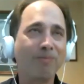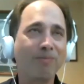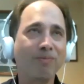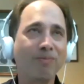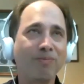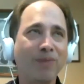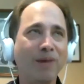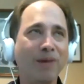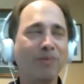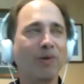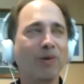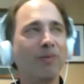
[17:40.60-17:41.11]

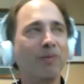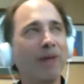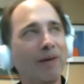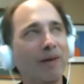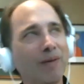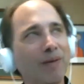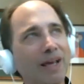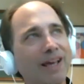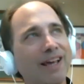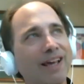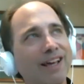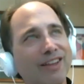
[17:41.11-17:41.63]
people may,
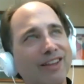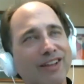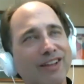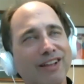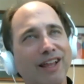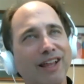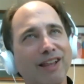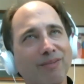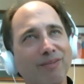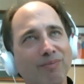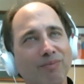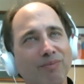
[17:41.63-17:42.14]

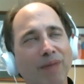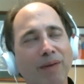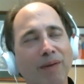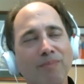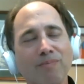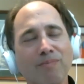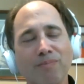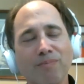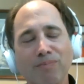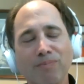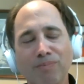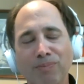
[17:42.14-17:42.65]
may
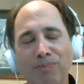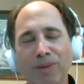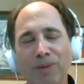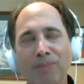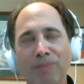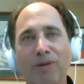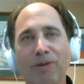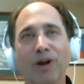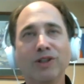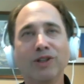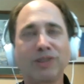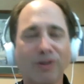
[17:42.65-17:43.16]
be
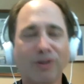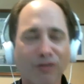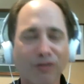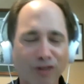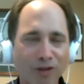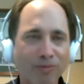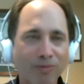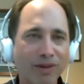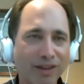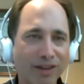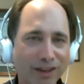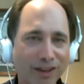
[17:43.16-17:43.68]
most
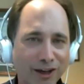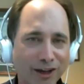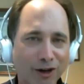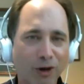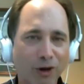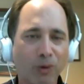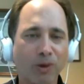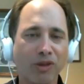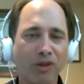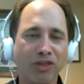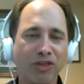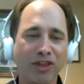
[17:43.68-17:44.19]
familiar
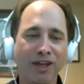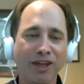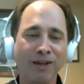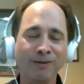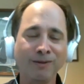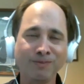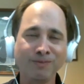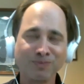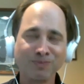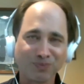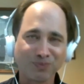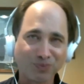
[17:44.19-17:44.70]
with the
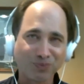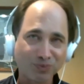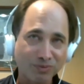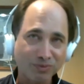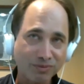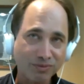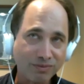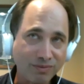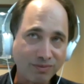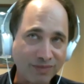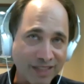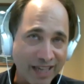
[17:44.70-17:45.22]

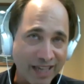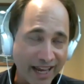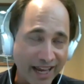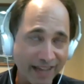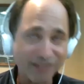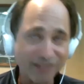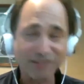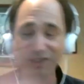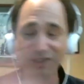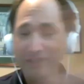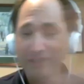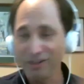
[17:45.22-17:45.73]

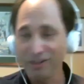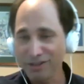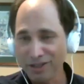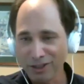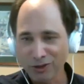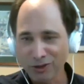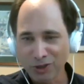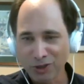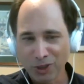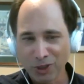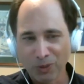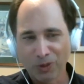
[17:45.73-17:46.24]
eighteenth
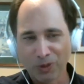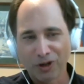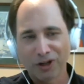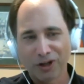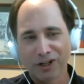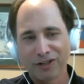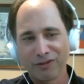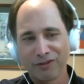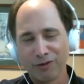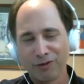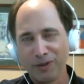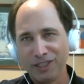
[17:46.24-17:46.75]
century
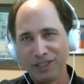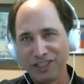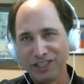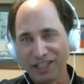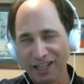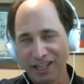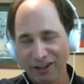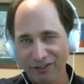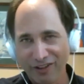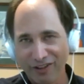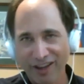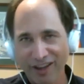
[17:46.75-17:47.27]
work of Luigi
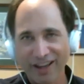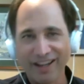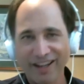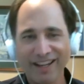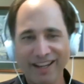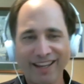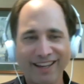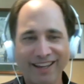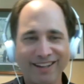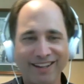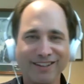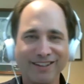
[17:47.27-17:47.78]

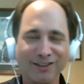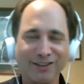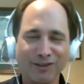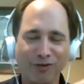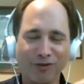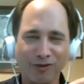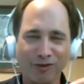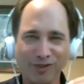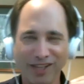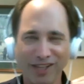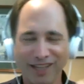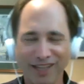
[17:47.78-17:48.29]
Galvani and his
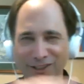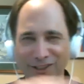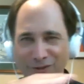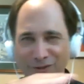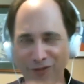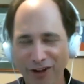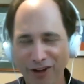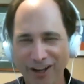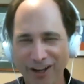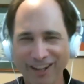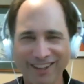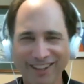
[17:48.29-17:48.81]
dancing
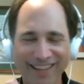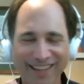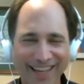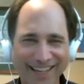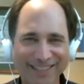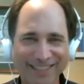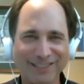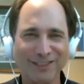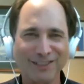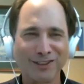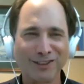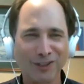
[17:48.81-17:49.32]
frog
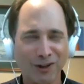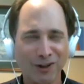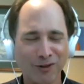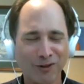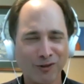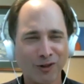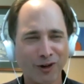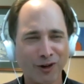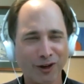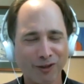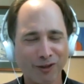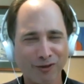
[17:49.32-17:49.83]
legs and so
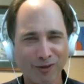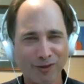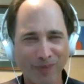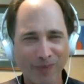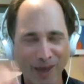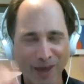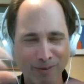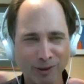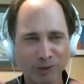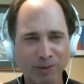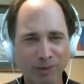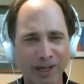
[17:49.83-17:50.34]
forth from
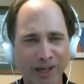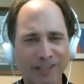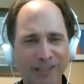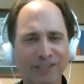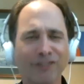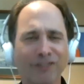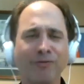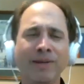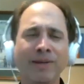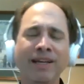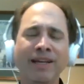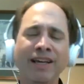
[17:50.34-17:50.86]
that
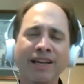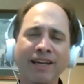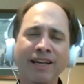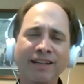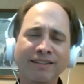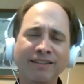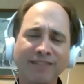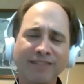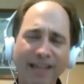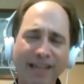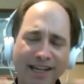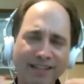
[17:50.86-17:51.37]
perspective, but
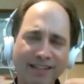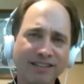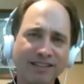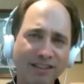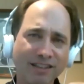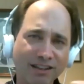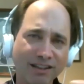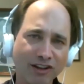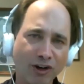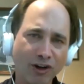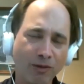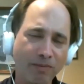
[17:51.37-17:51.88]
take us a
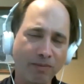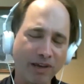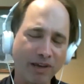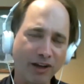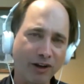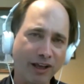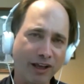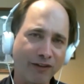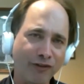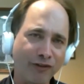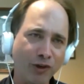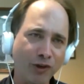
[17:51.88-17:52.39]
little
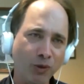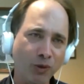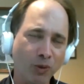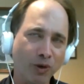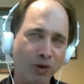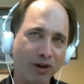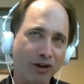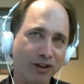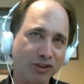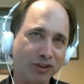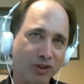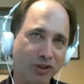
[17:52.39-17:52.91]
bit, if you
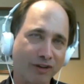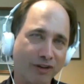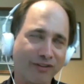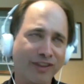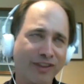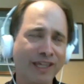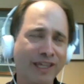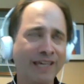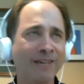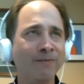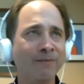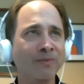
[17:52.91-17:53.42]
would, on sort of
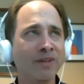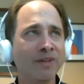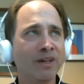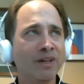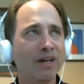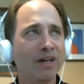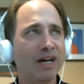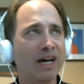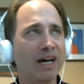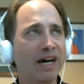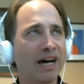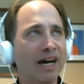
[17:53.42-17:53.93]
the,
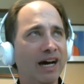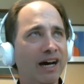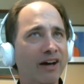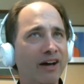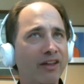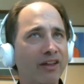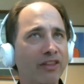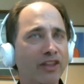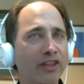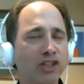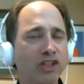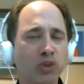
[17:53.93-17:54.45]
uh,
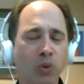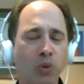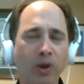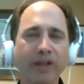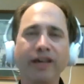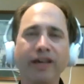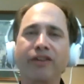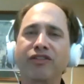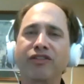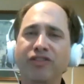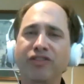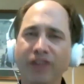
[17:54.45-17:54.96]
the
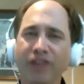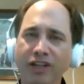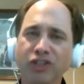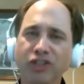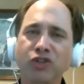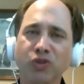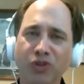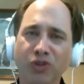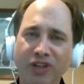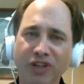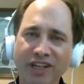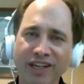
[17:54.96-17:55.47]
twentieth
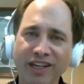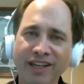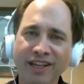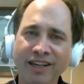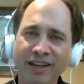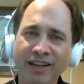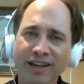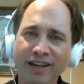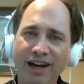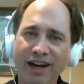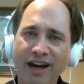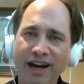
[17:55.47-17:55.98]
century
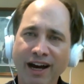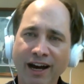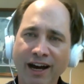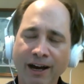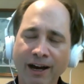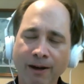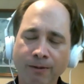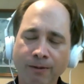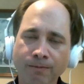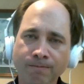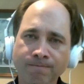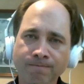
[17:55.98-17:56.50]

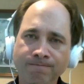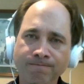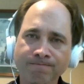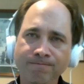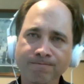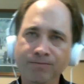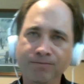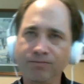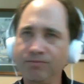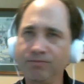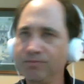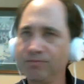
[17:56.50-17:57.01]
um,
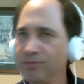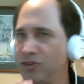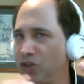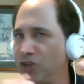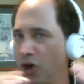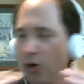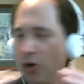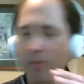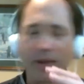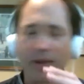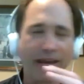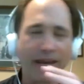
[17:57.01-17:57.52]

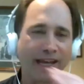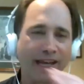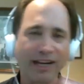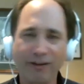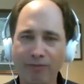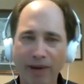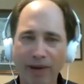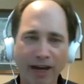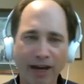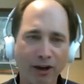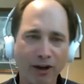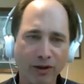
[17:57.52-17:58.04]
domain of
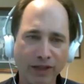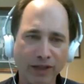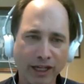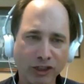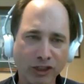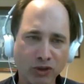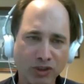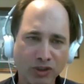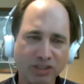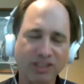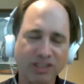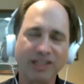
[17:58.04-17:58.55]

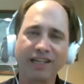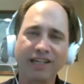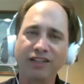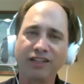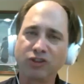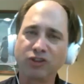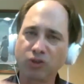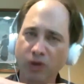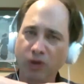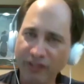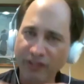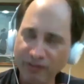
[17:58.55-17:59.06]
bioelectricity
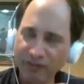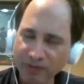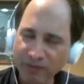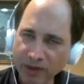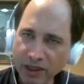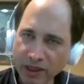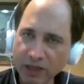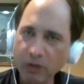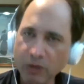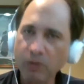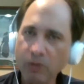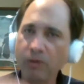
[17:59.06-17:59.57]
and sort of
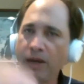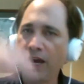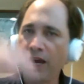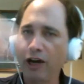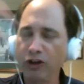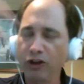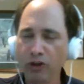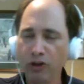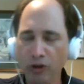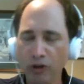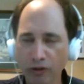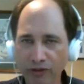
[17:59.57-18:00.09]
how
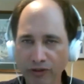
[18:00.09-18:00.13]
you've